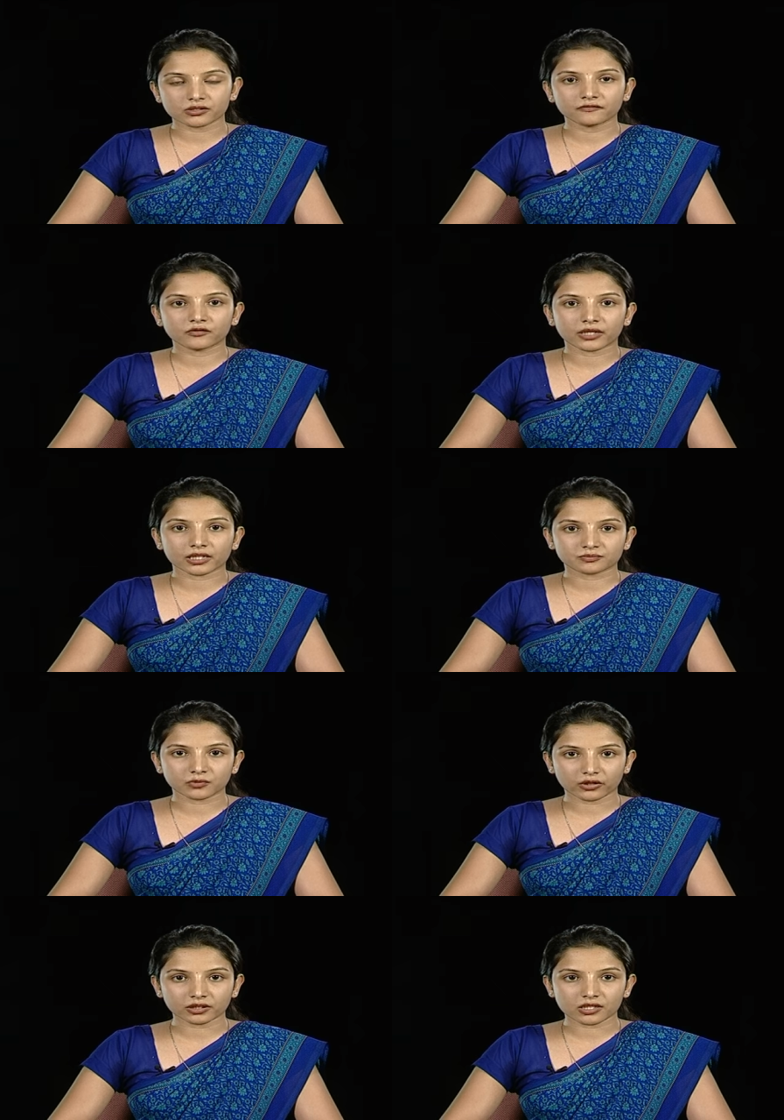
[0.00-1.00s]
for
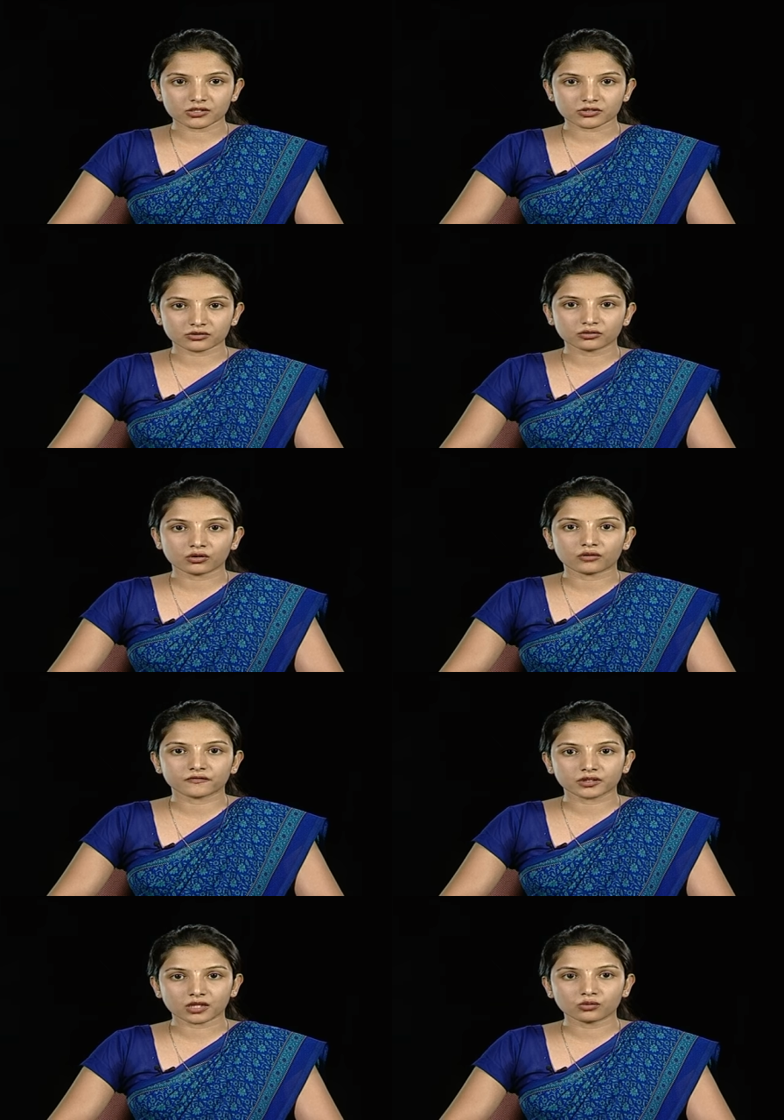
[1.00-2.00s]
exploitation of
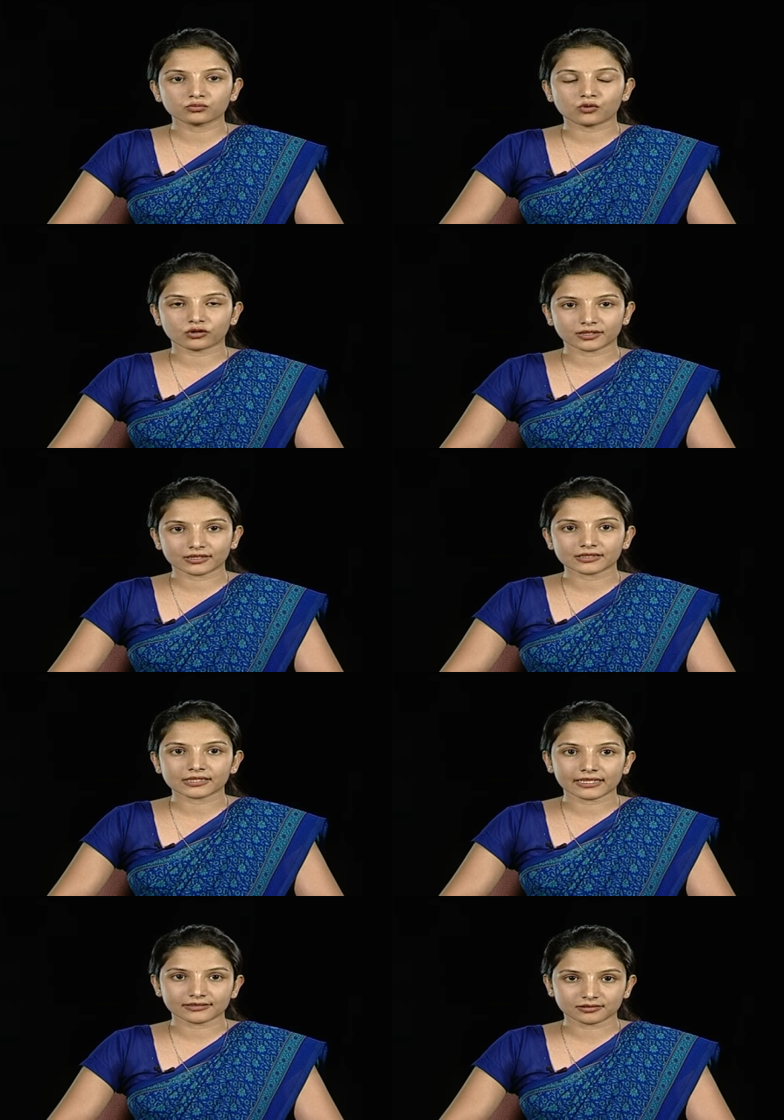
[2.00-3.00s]
groundwater
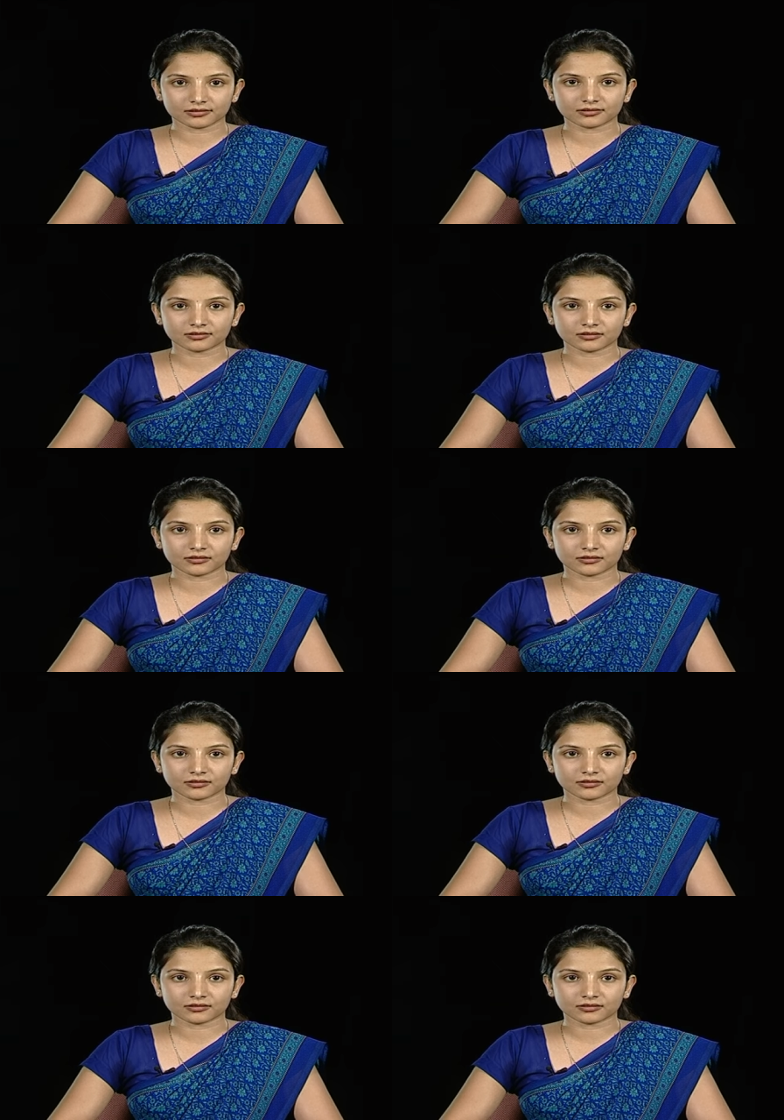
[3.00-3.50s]
exists.